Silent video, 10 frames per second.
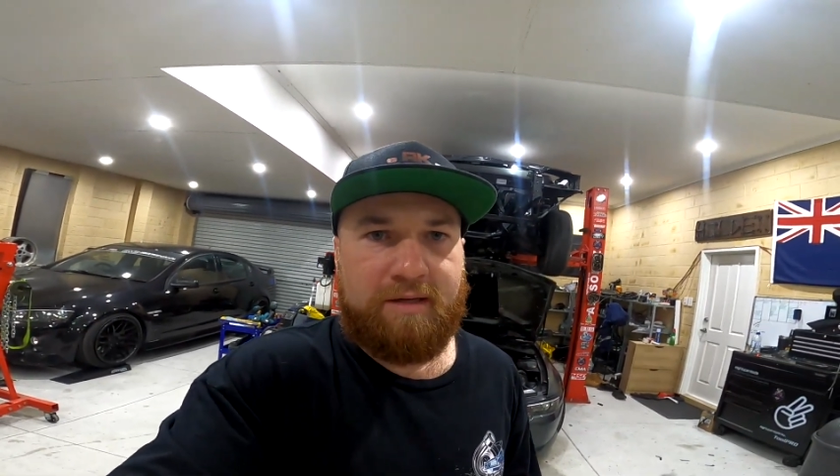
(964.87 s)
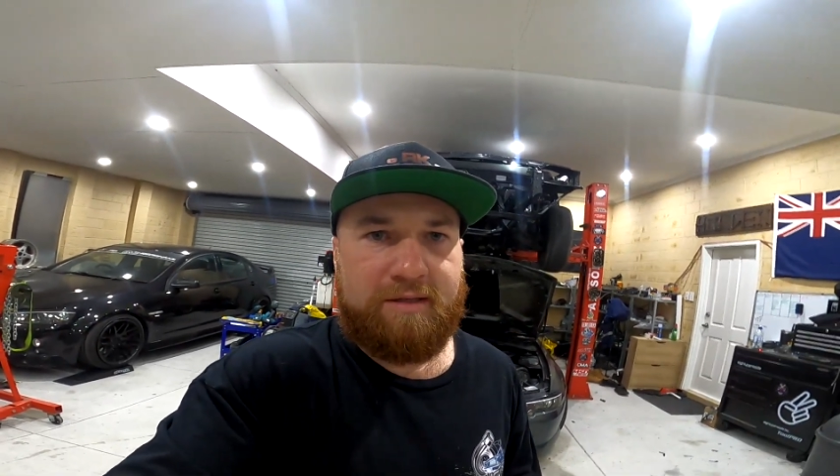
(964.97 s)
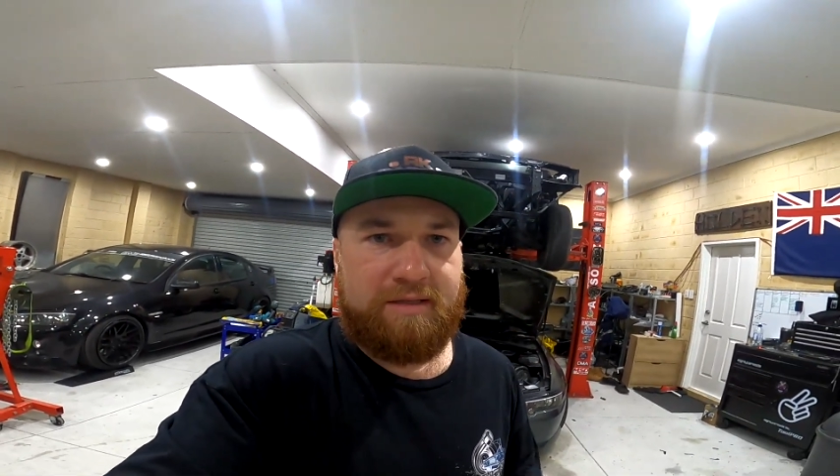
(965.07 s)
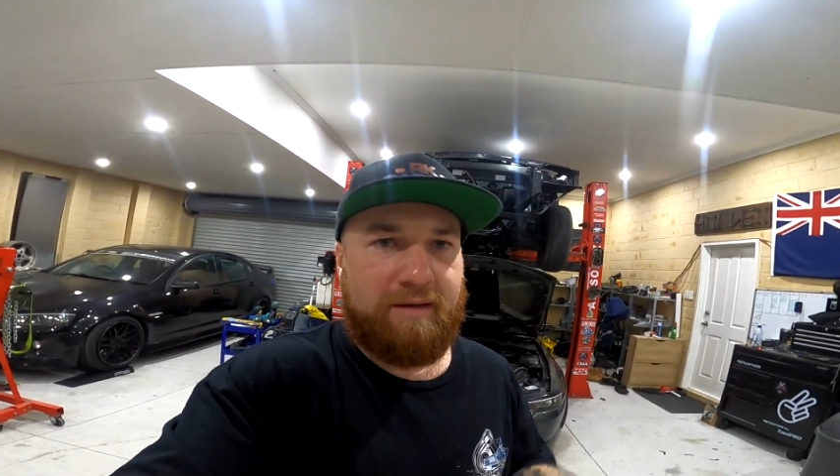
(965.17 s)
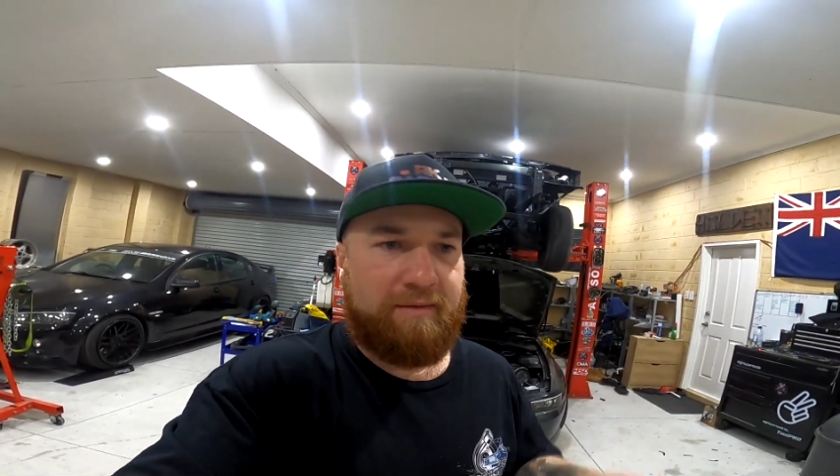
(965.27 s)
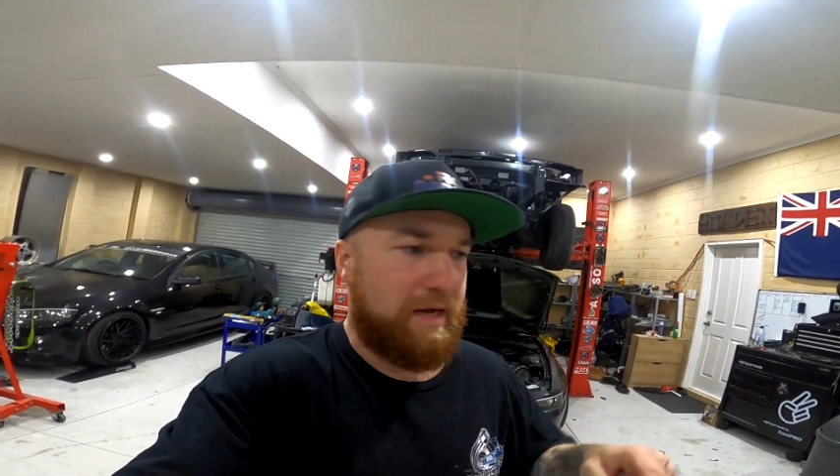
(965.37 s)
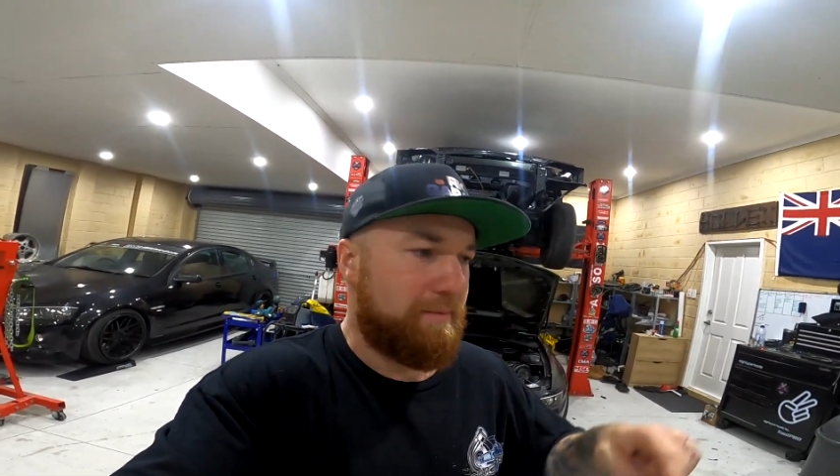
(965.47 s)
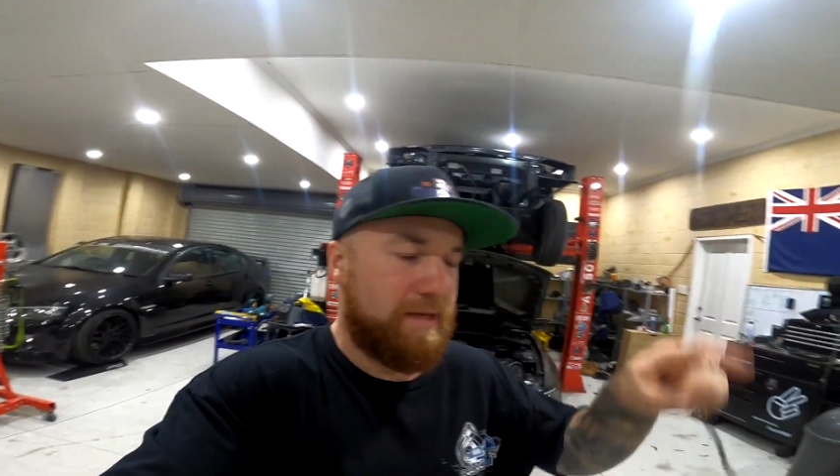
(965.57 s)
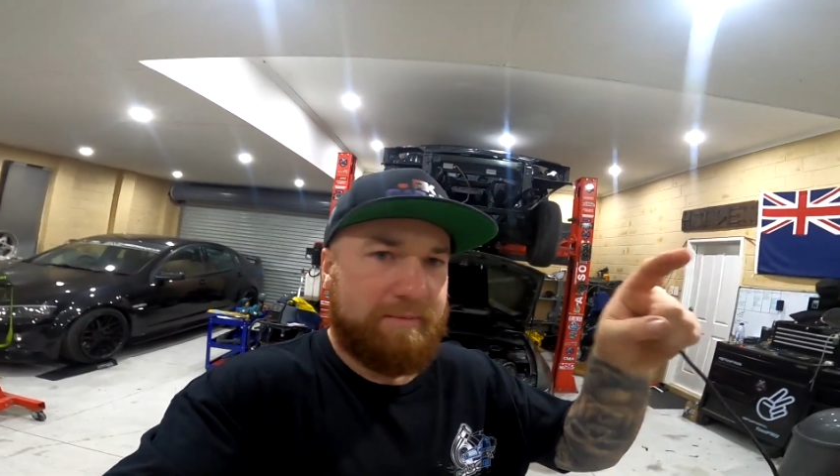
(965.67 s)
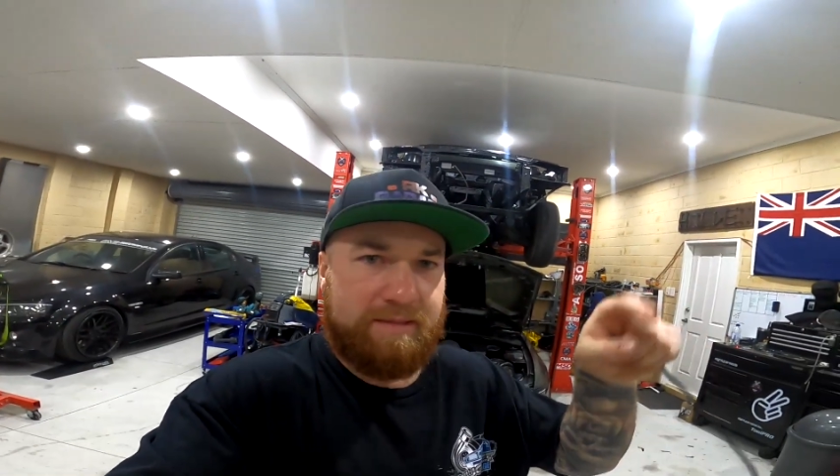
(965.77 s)
you can just see the
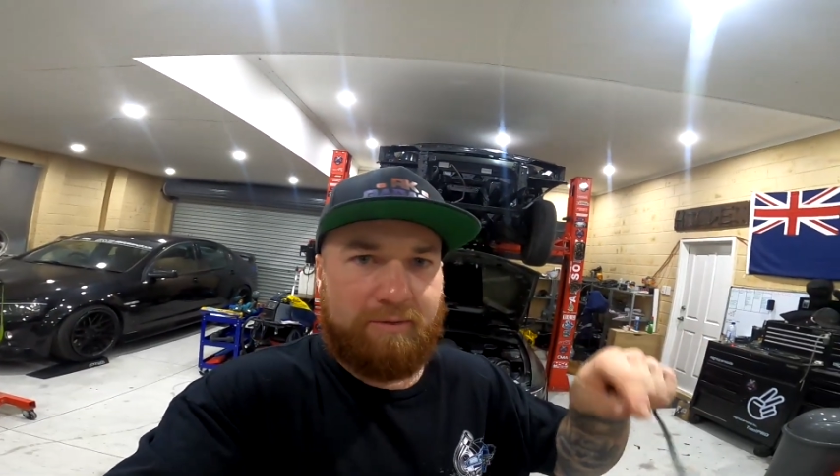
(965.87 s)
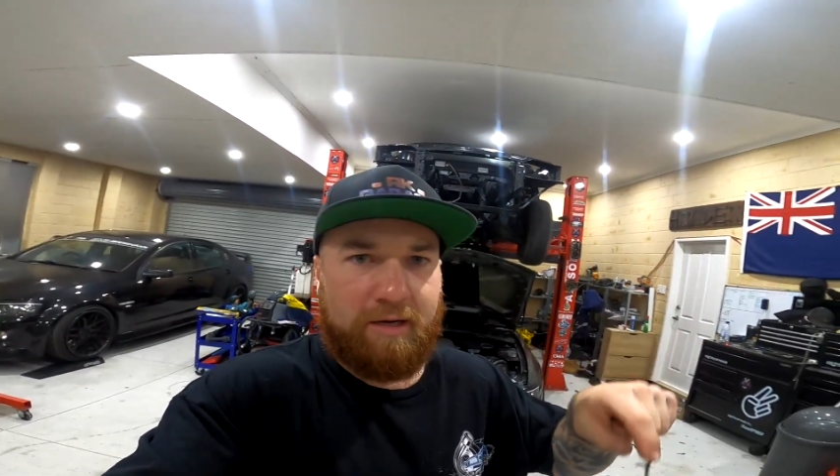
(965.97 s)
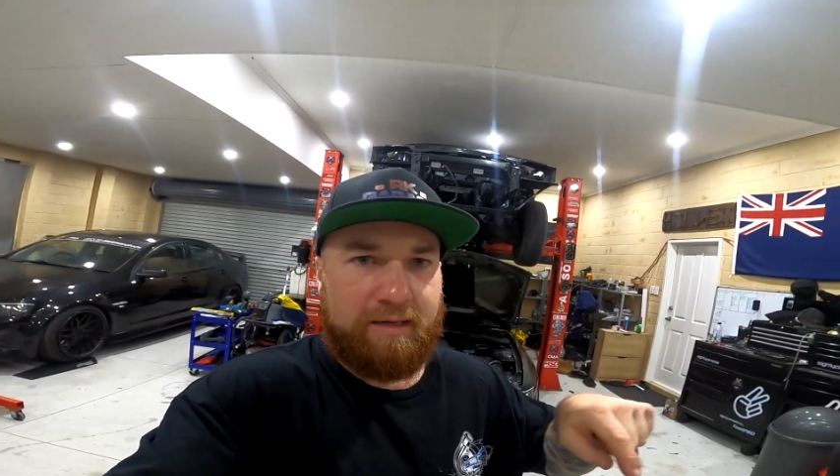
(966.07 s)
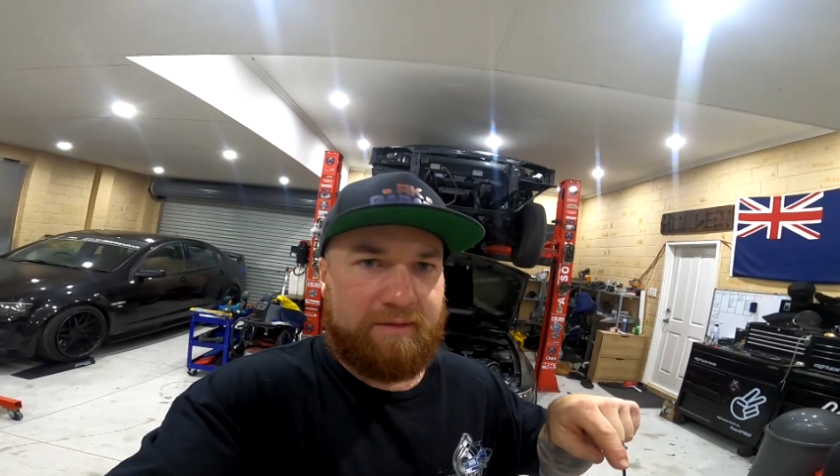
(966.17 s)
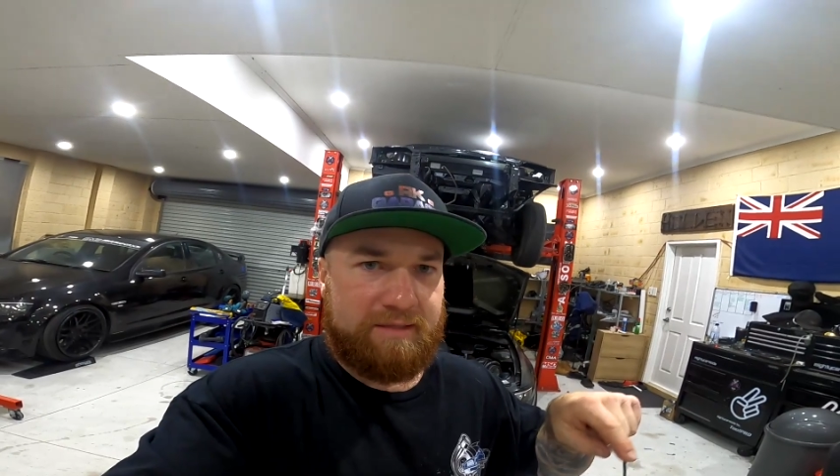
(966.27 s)
RPM spike and the